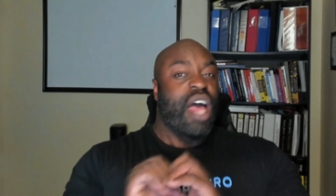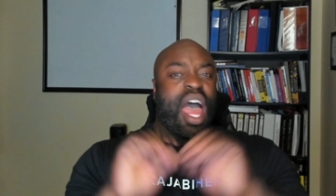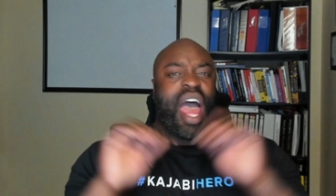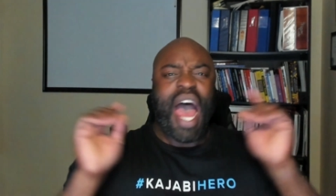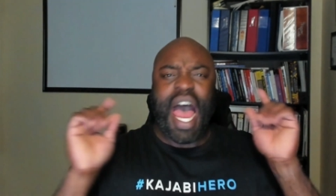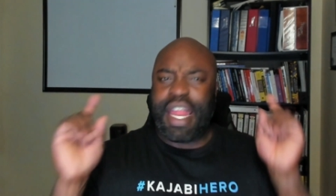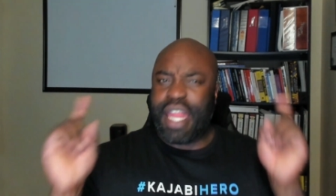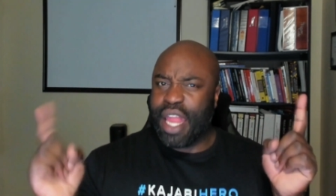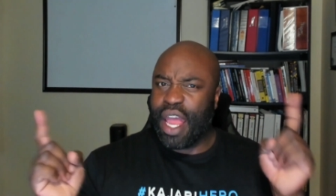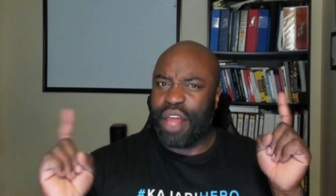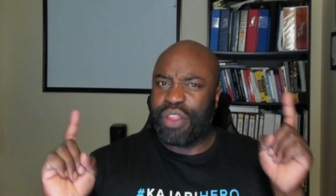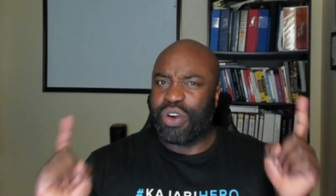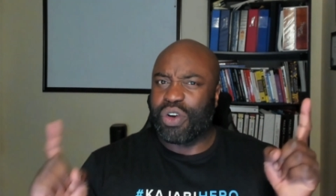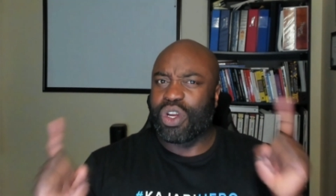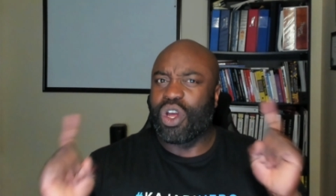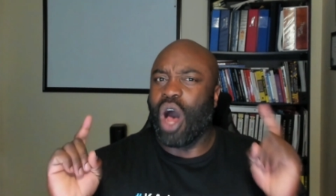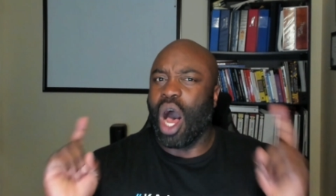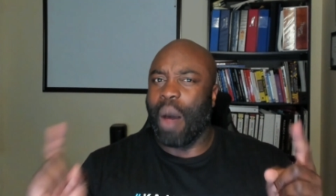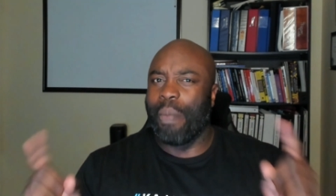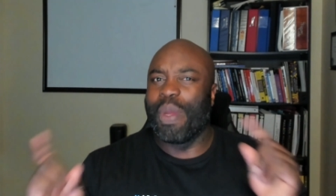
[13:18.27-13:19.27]
Another
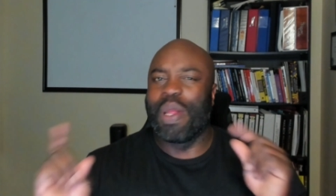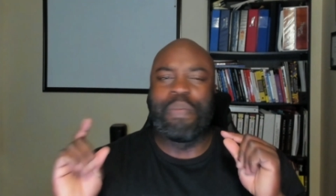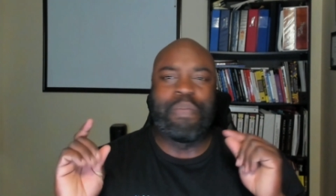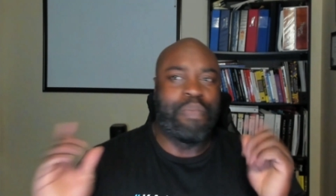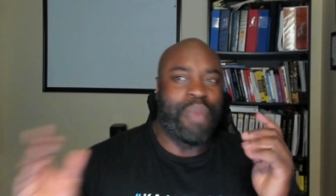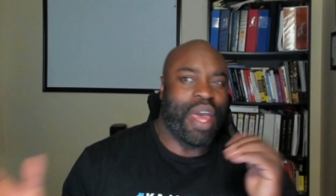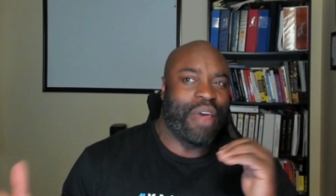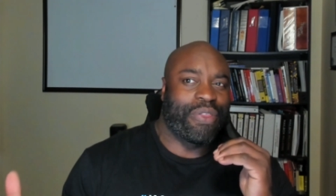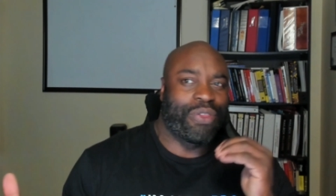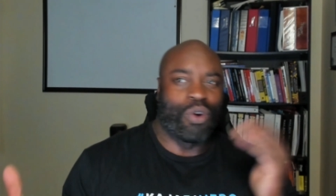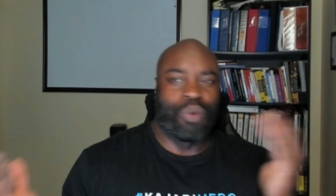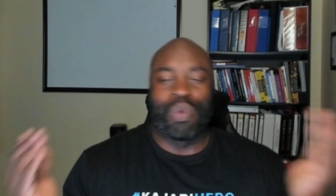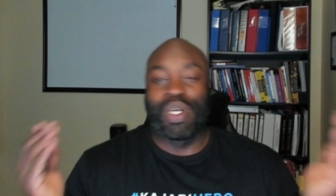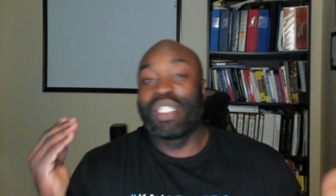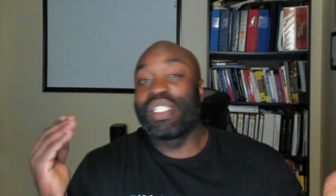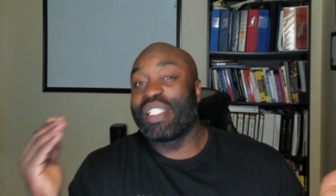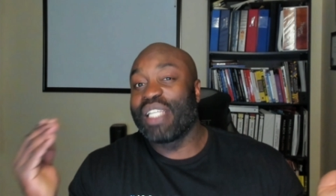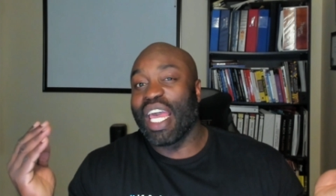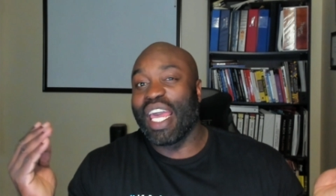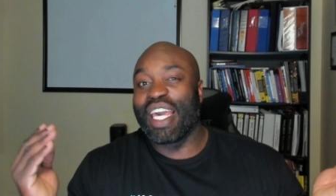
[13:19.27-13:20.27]
common myth or
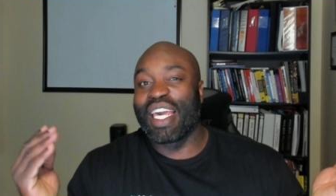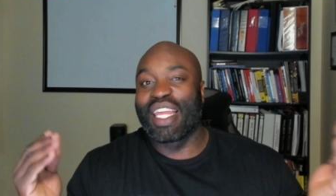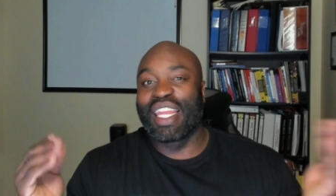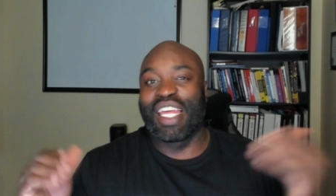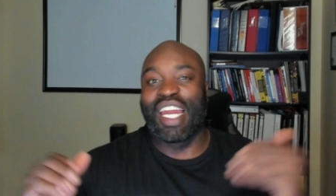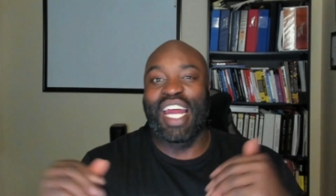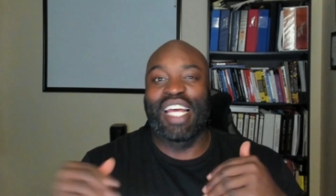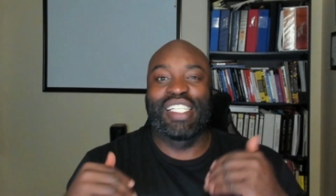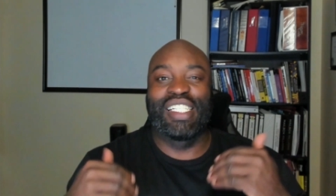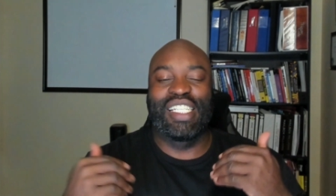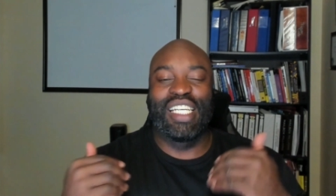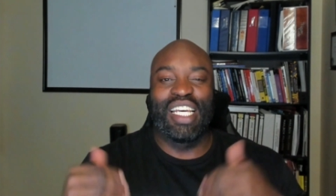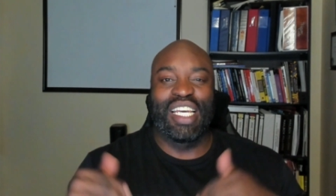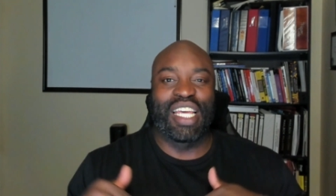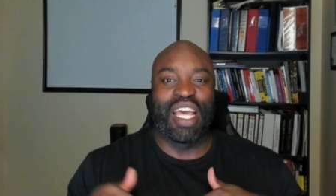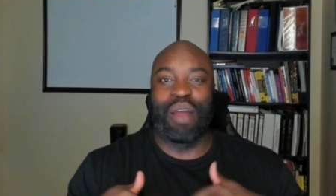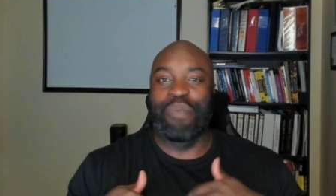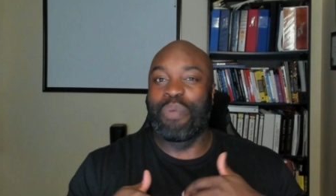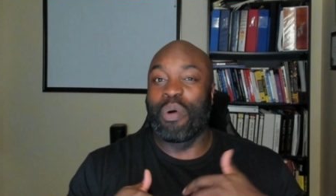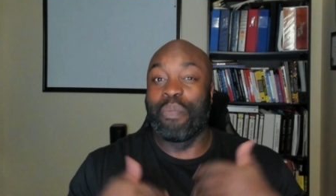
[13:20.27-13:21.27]
mistake that I see
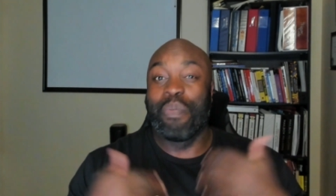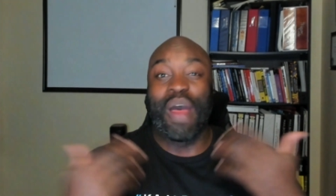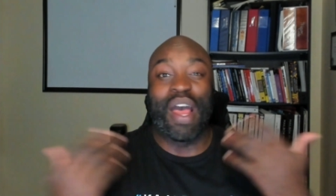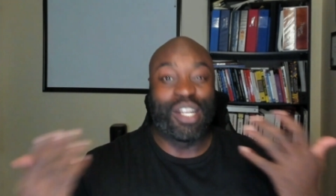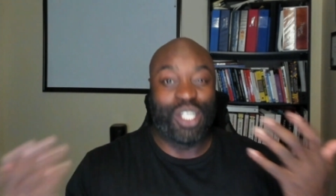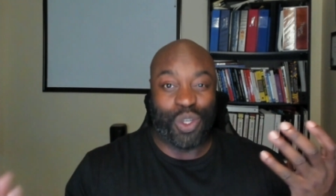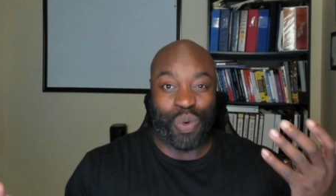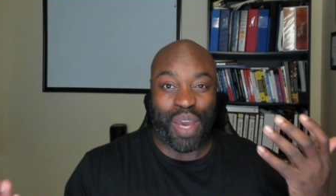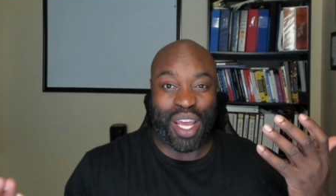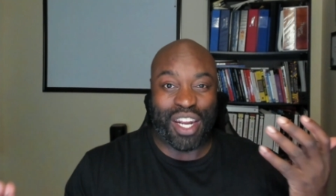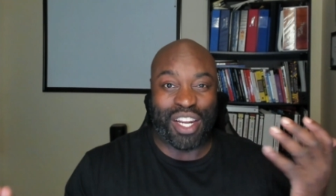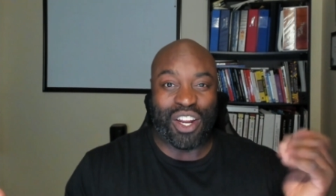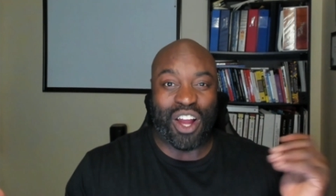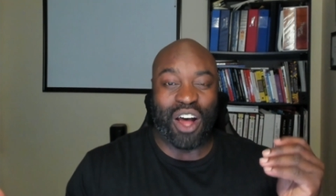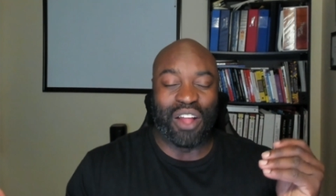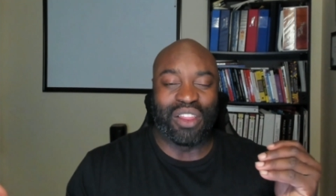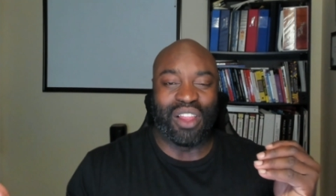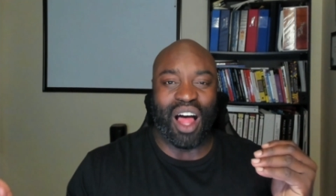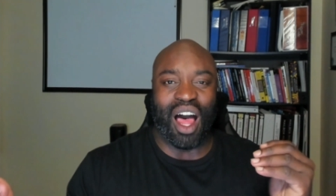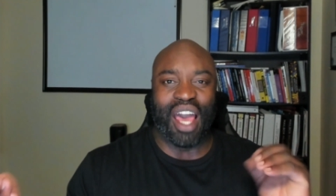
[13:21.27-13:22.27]
get perpetuated
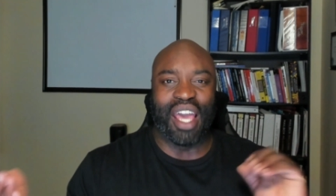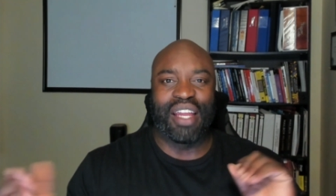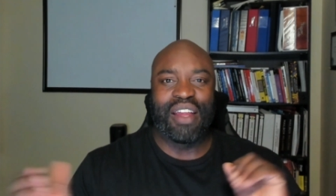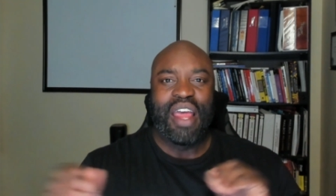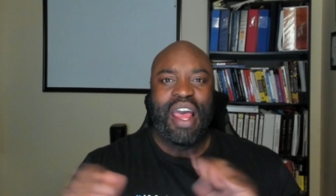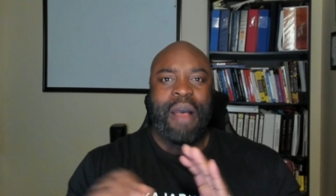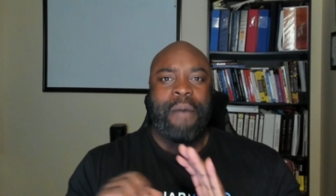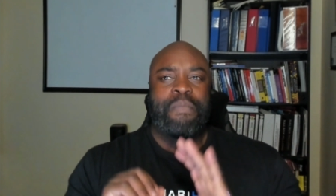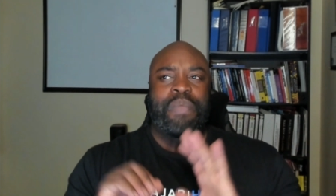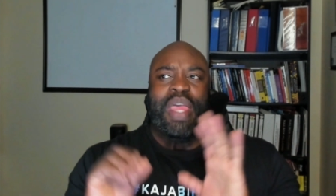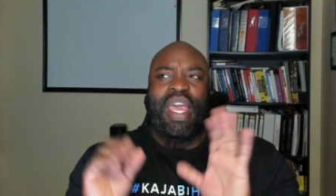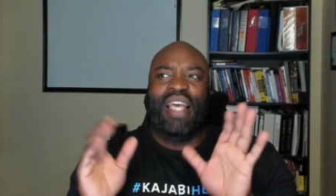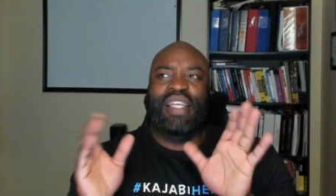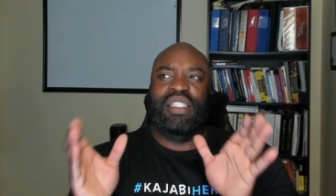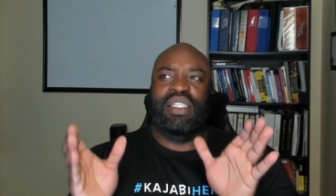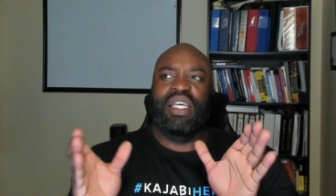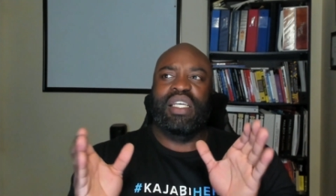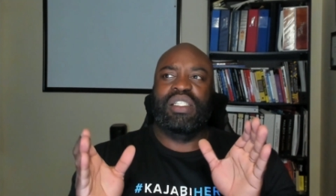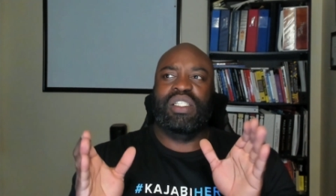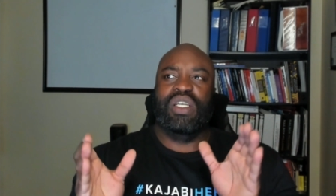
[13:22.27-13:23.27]
online
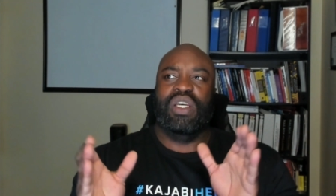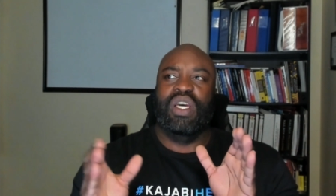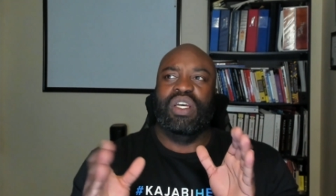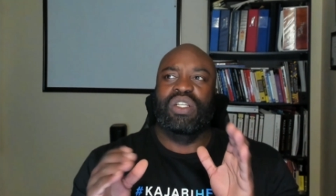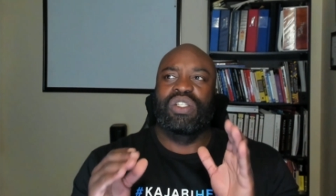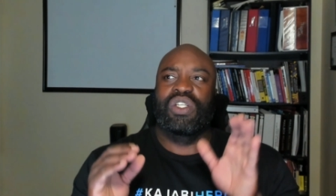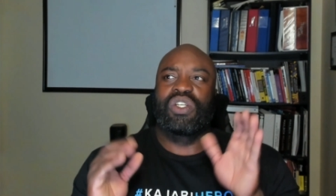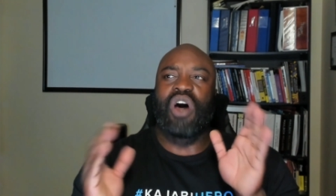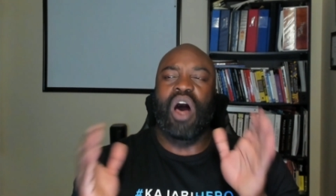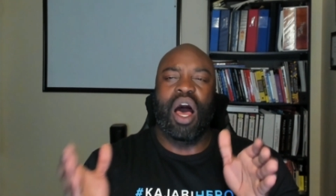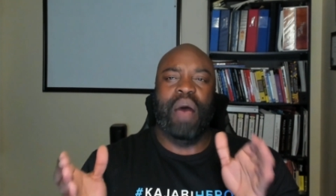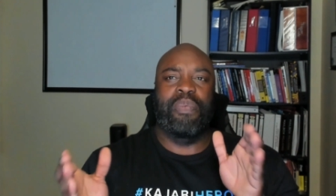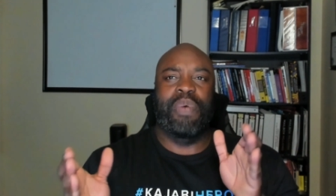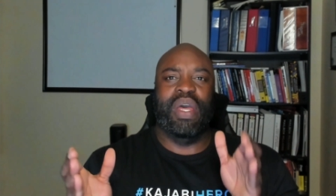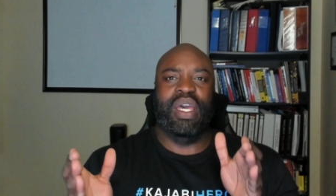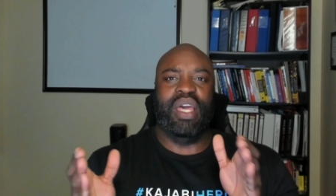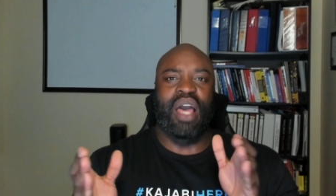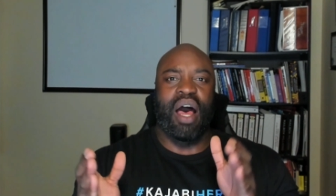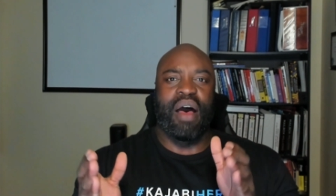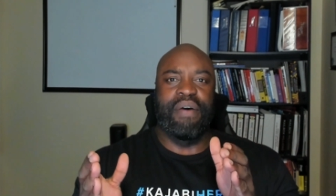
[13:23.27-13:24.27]
is this
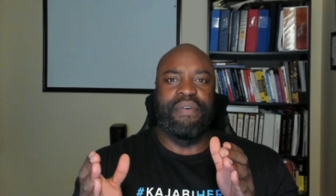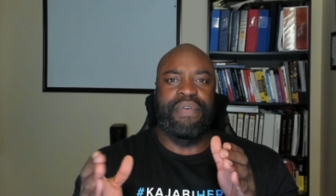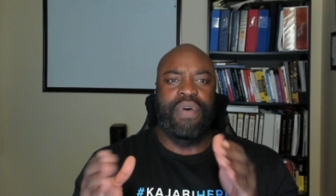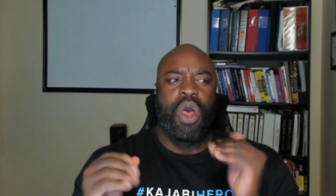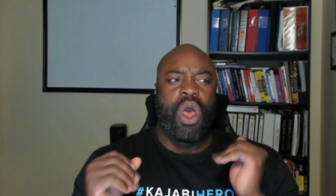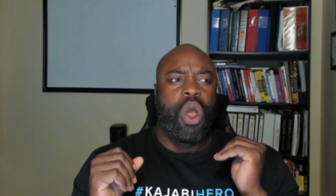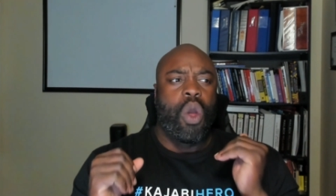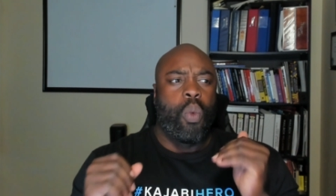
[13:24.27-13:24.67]
topic of,